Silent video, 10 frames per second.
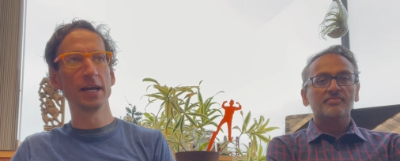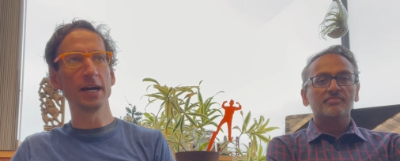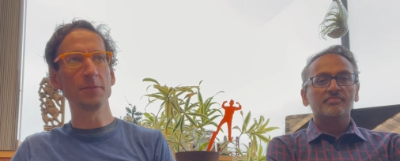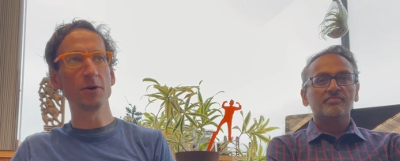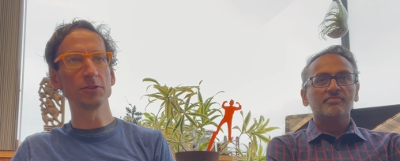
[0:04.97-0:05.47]

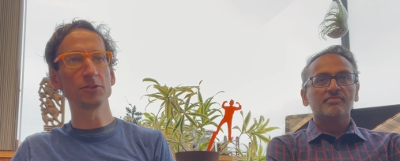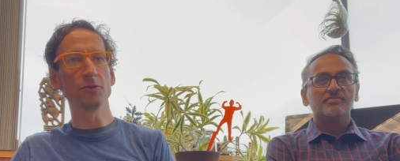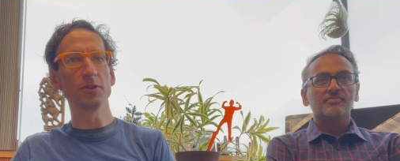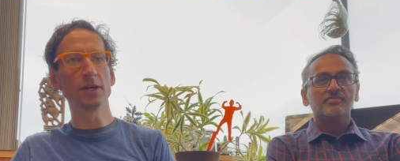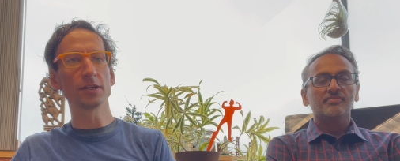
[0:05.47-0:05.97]
Speaker 1: I'm
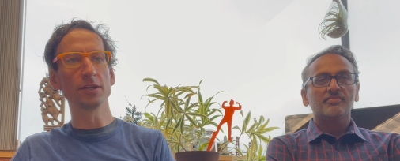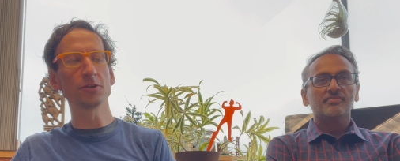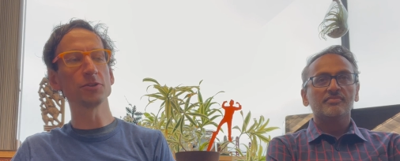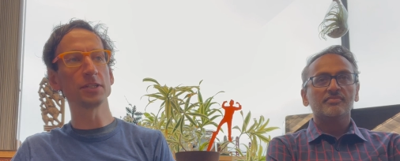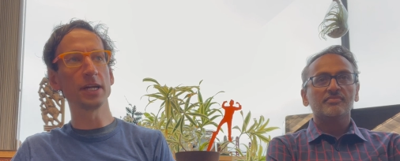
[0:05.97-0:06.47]
also the
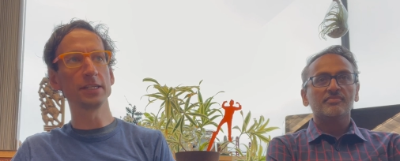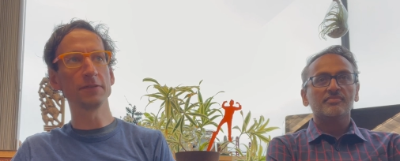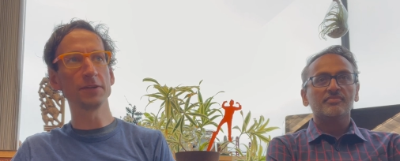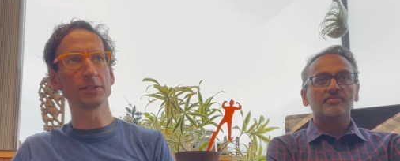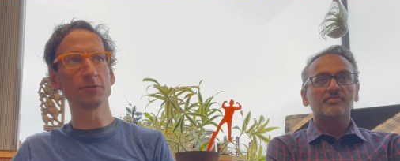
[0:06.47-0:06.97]
clinical
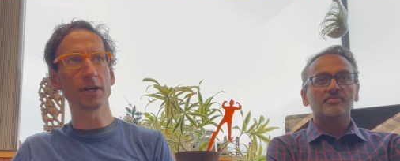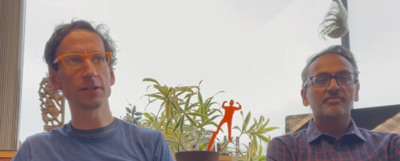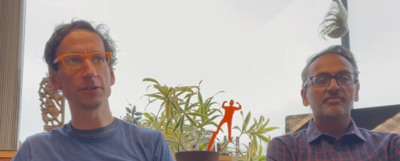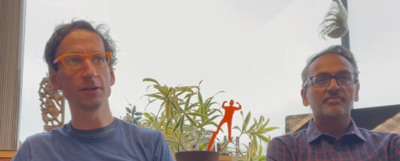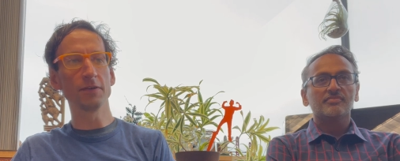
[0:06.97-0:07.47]
scientific
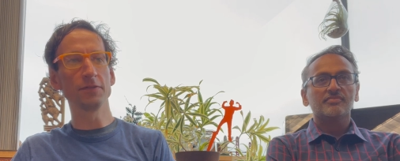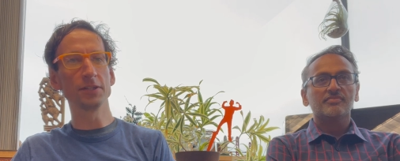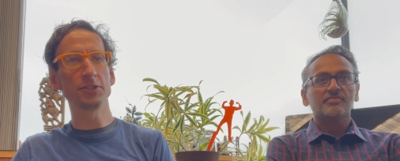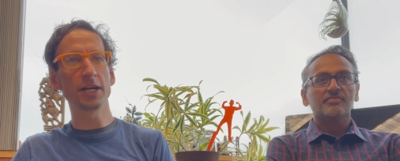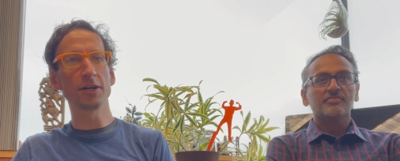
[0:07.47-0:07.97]
director of
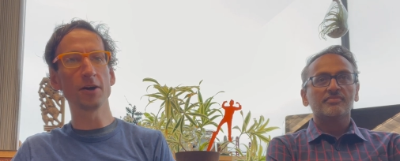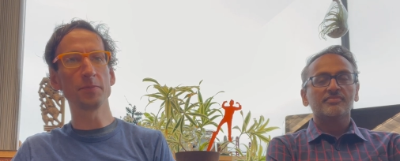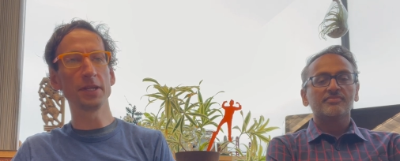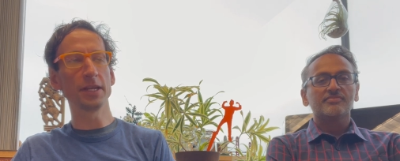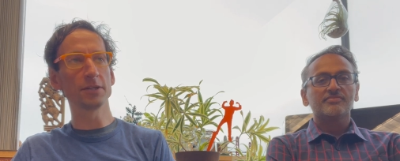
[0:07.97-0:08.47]
the Chad Carr
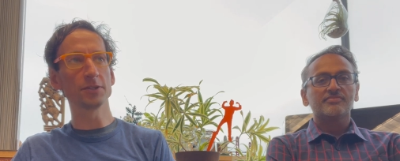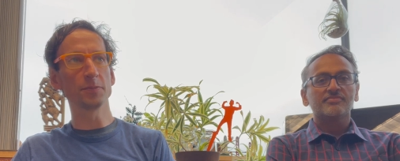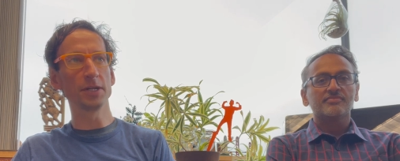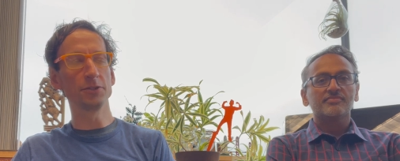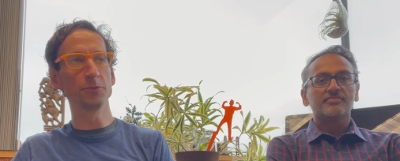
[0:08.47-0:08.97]
Pediatric
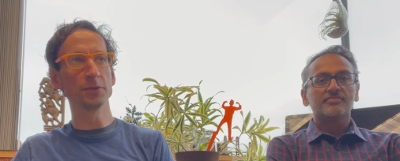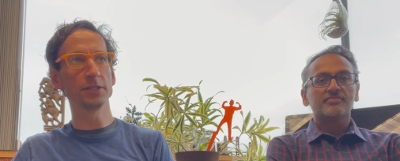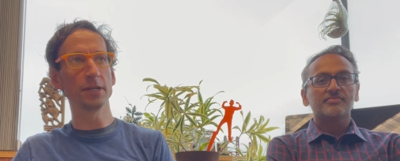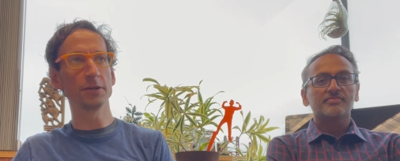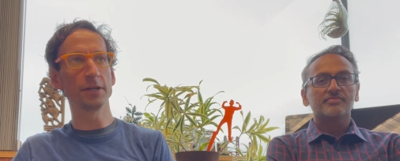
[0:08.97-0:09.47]
Brain Tumor
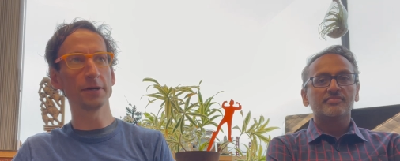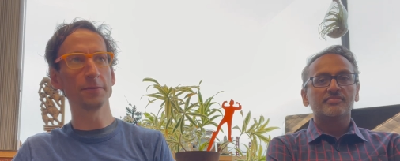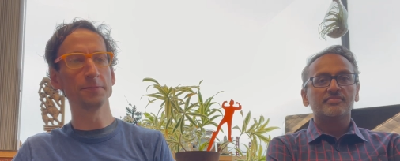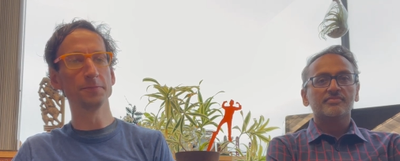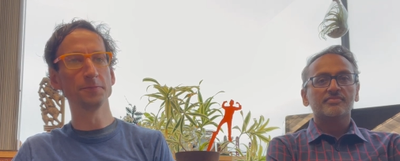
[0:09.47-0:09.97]
Center here.
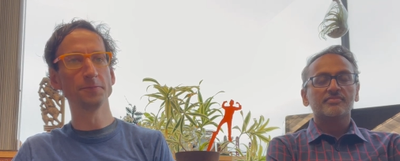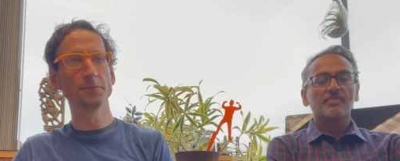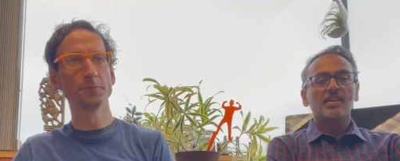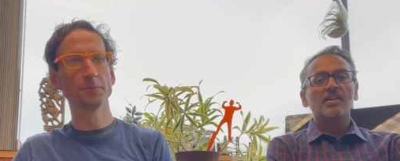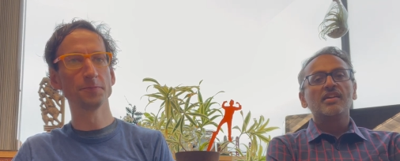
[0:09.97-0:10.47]

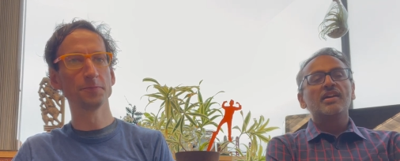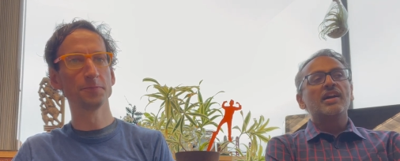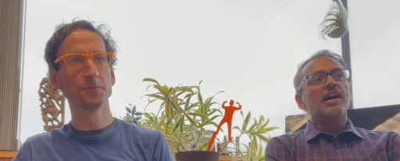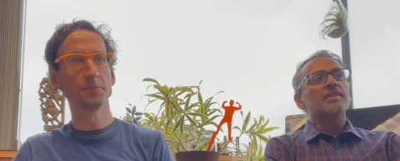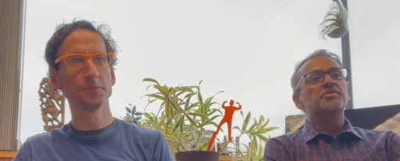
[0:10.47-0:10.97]

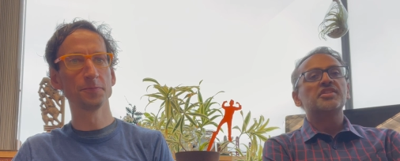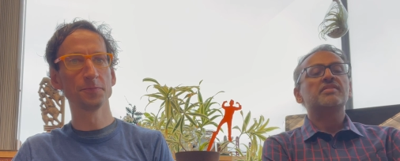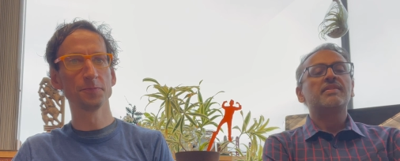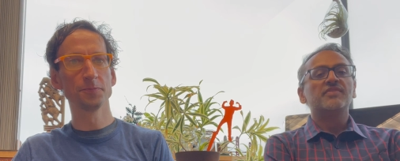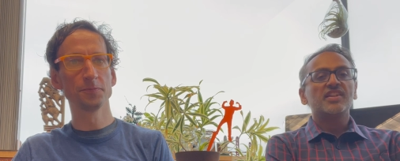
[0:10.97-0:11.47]
Speaker 2: I'm
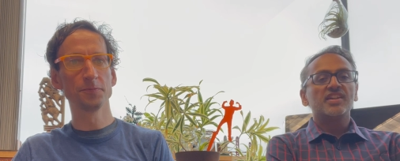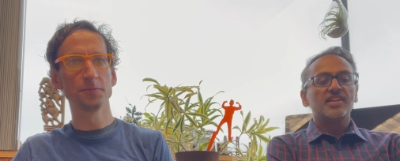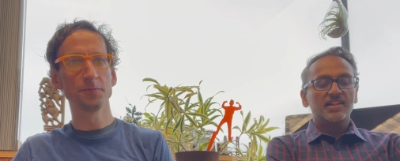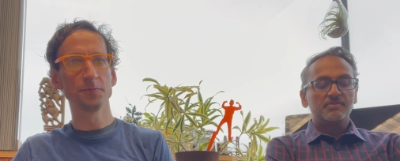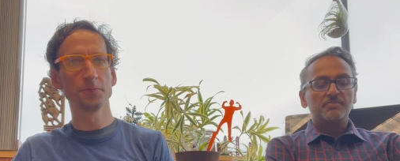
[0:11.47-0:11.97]
Sriram
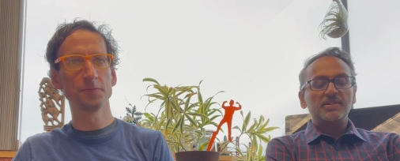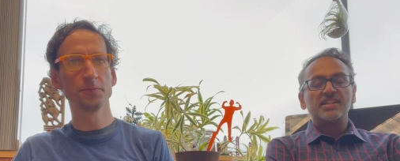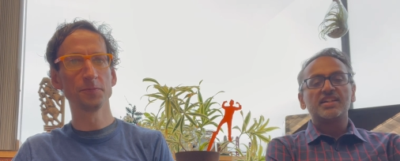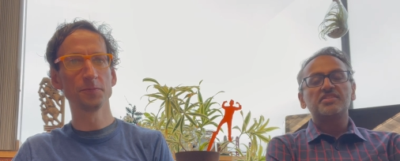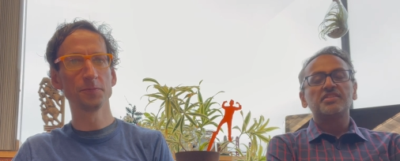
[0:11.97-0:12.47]
Venneti. I'm a
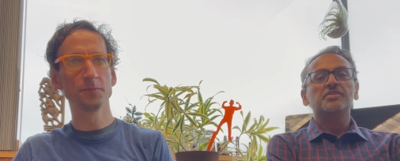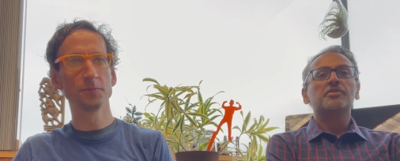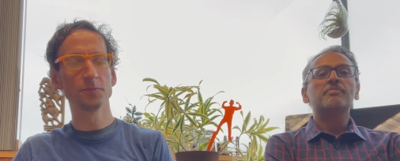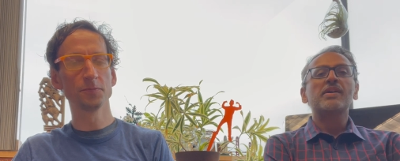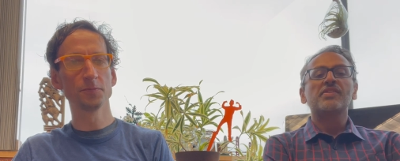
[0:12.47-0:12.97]
pediatric
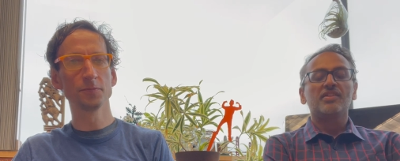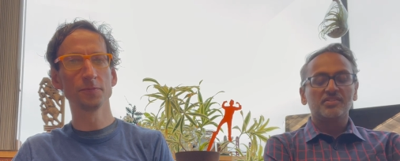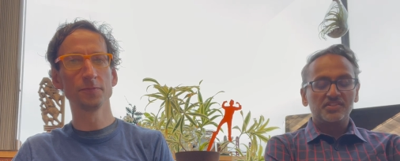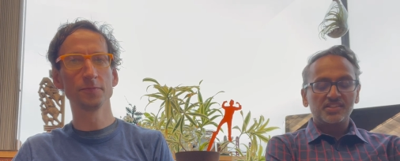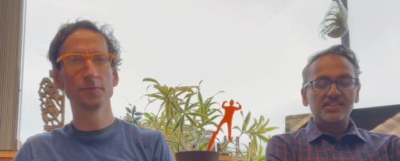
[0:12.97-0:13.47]

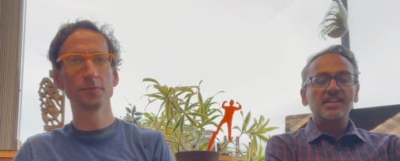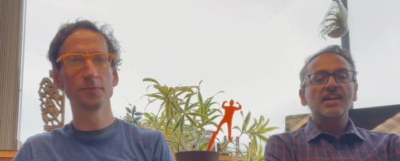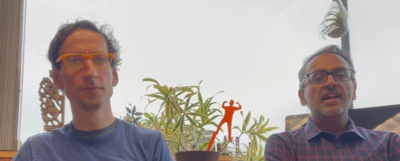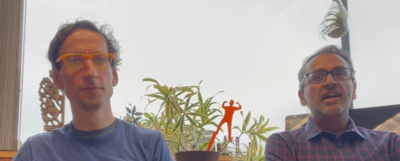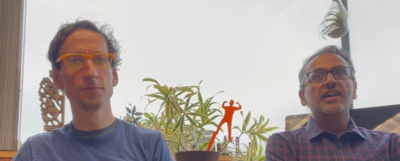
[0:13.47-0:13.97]
neuropathologist
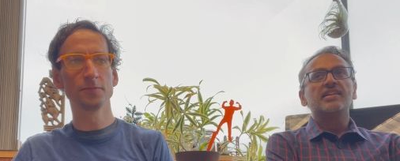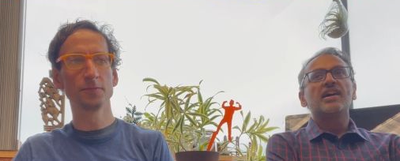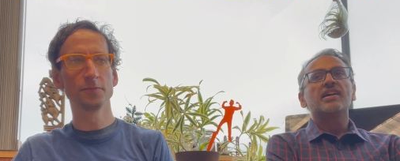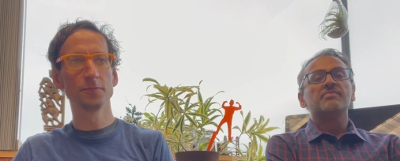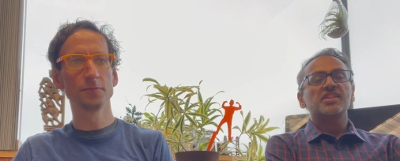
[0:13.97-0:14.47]
and
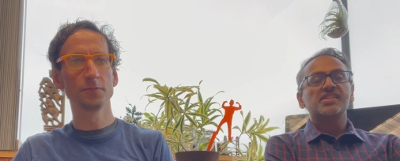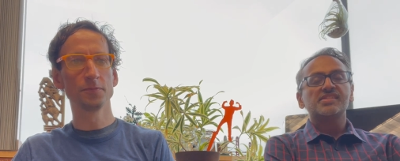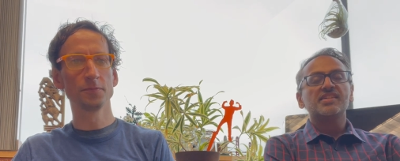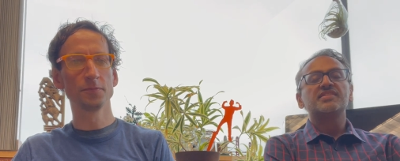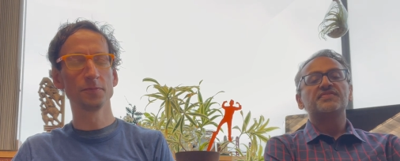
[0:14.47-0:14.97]
I'm the
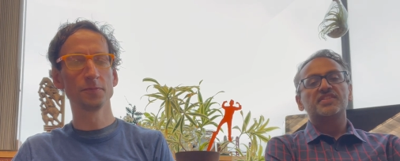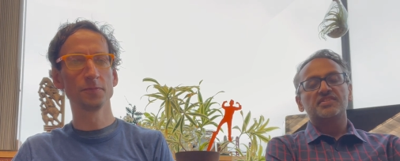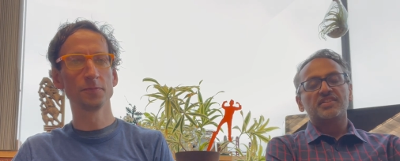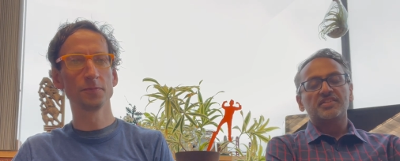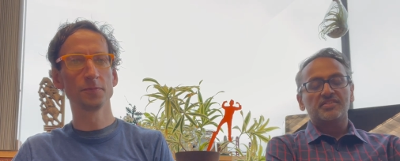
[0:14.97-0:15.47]
scientific
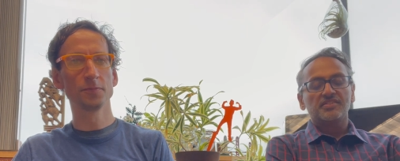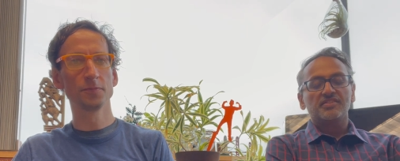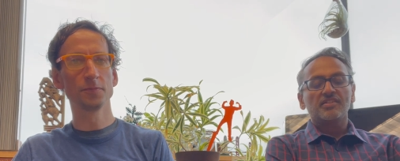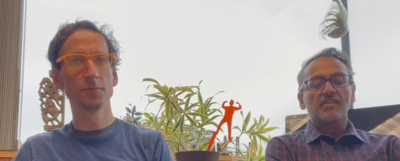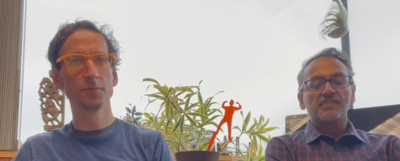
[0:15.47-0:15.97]

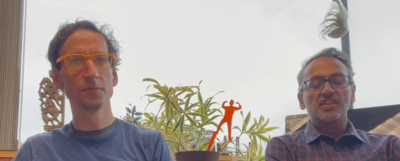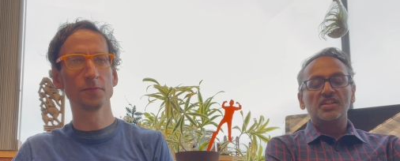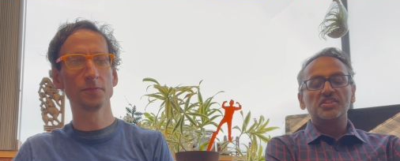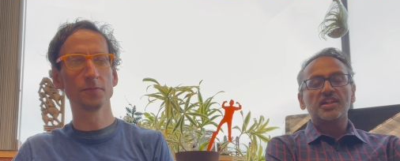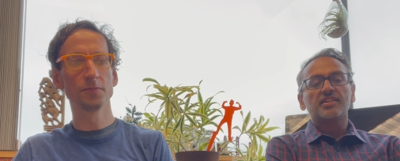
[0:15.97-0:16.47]
director of
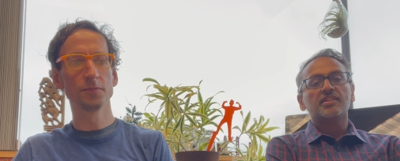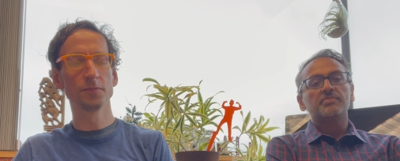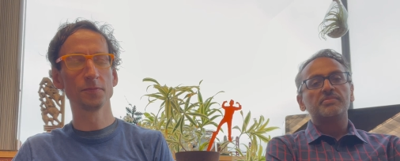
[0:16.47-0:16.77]
the Chad Carr